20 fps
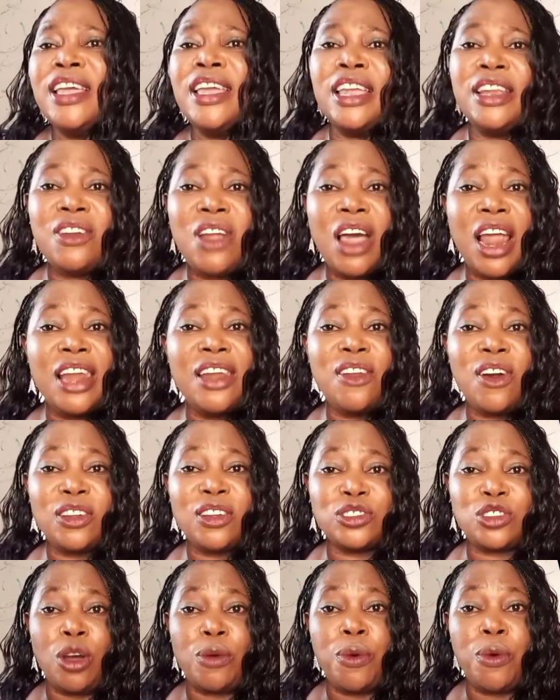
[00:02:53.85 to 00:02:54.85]
You know, a
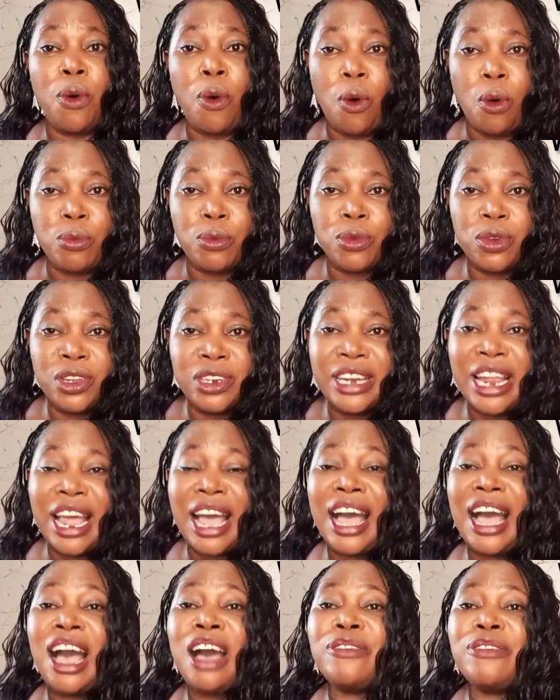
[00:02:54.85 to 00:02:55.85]
lot of home, they
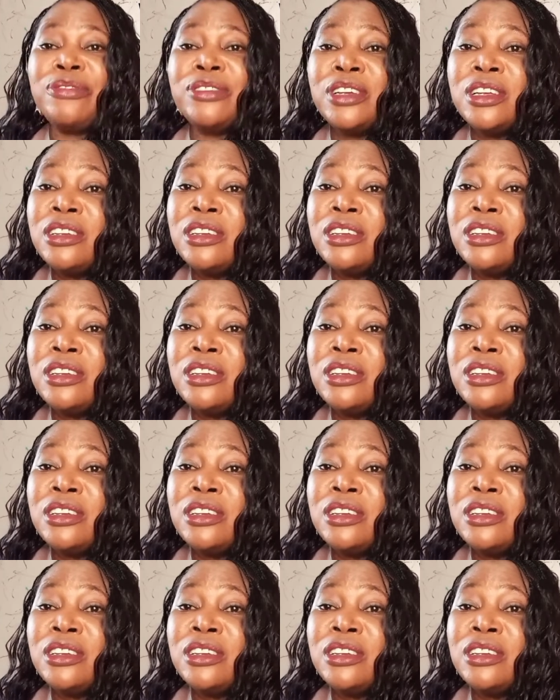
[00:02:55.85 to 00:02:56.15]
have